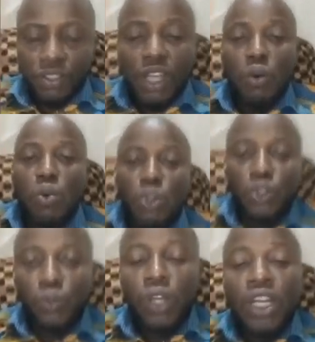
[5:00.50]
The whole
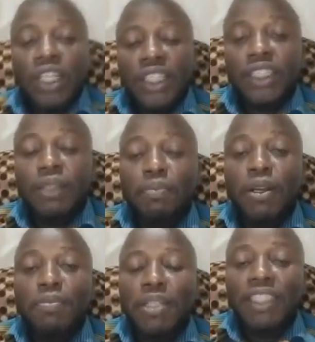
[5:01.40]
show. It
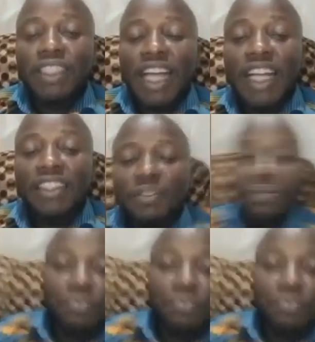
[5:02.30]
simply means that